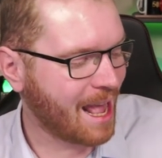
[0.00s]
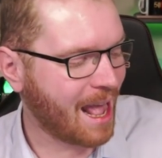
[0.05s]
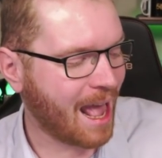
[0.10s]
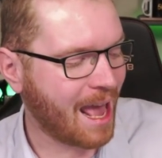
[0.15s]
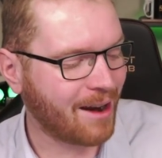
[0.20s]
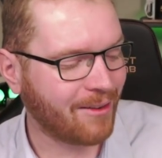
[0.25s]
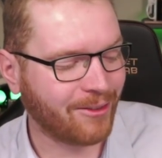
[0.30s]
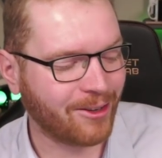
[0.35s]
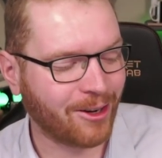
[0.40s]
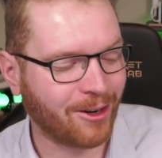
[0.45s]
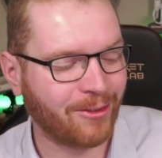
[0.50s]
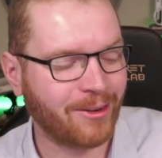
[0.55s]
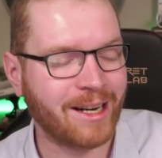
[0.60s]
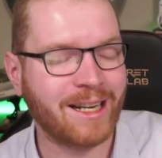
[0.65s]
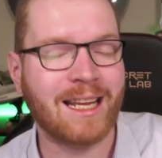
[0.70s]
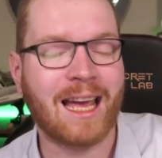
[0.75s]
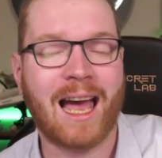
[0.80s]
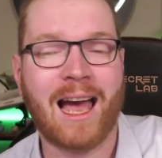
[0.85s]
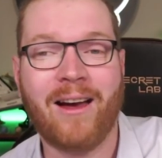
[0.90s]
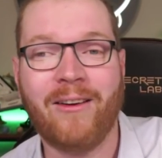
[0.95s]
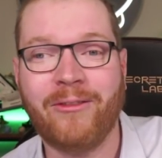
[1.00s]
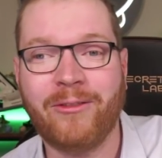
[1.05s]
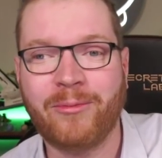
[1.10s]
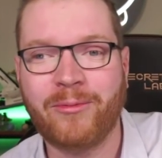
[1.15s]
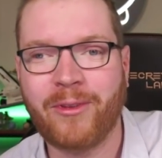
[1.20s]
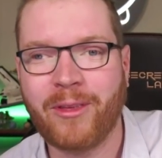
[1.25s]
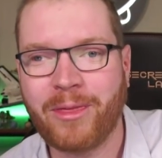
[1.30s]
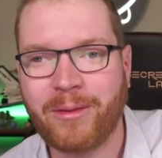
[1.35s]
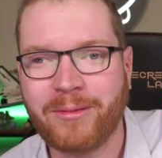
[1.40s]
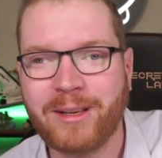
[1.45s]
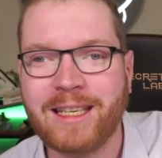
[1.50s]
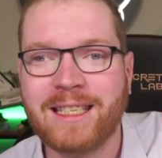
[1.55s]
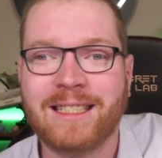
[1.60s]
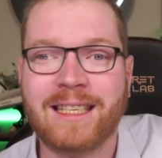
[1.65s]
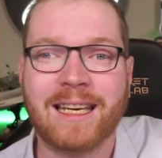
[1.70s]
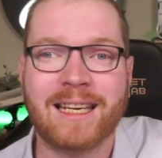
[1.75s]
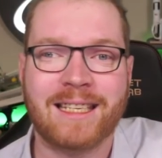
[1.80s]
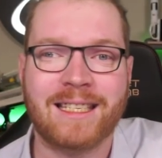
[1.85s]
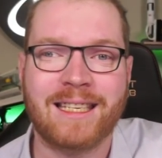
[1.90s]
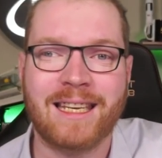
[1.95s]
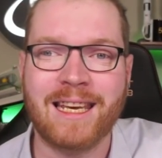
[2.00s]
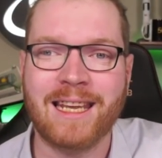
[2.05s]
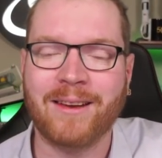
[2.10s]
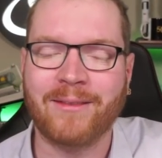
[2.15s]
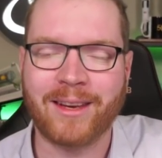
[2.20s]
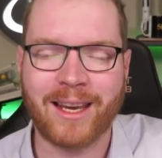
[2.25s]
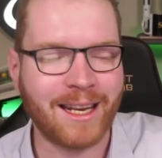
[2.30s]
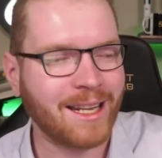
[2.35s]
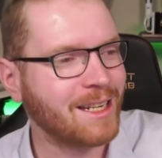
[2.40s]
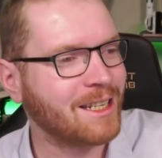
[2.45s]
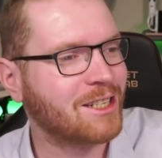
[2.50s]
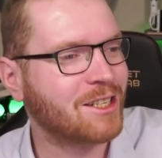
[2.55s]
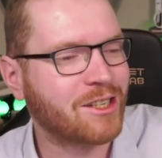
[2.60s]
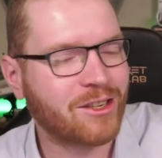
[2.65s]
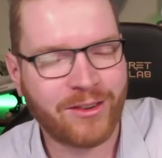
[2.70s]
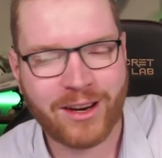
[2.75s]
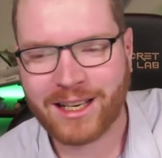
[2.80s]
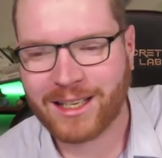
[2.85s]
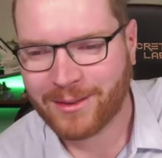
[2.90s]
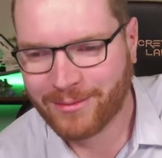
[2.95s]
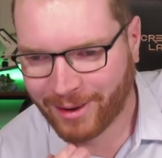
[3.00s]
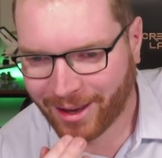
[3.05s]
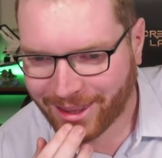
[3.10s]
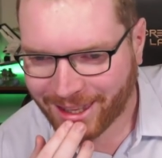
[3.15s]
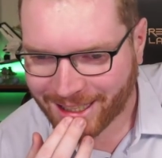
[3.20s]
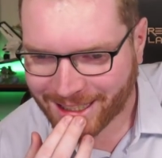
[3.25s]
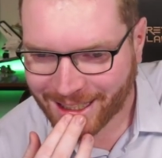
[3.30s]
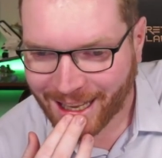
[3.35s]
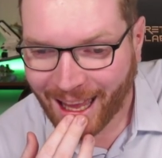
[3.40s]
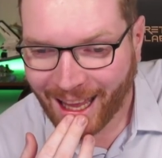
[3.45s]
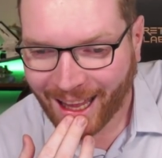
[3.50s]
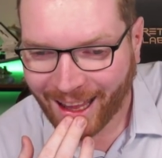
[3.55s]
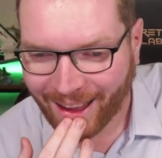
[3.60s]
and we already have 3.16. I'm getting stressed by this.